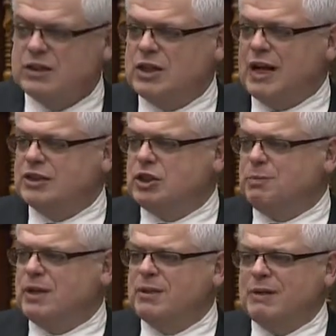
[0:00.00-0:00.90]

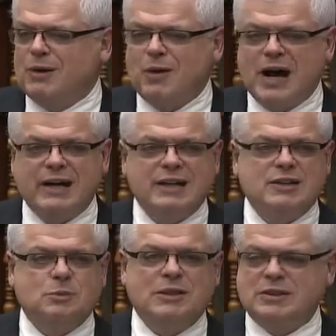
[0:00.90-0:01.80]
TIGP in my riding
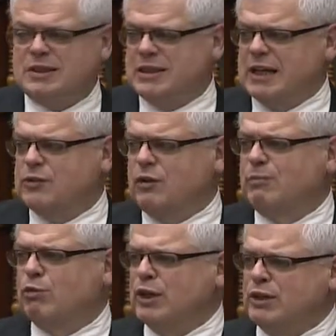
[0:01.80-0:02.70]
has been successful
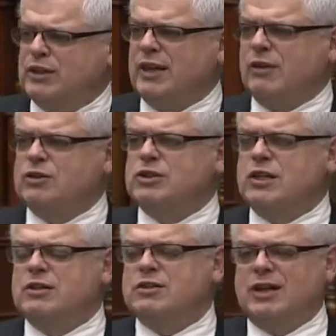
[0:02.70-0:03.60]
in bringing together
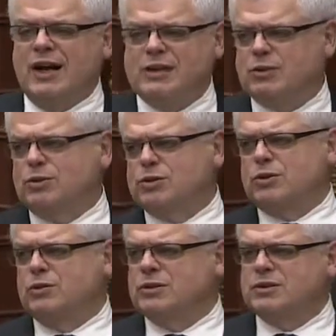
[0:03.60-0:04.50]
seniors and high school
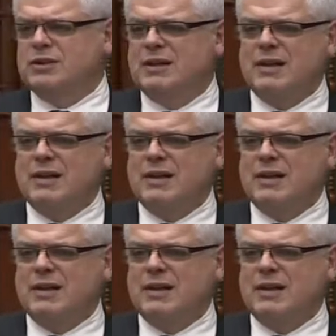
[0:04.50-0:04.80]
students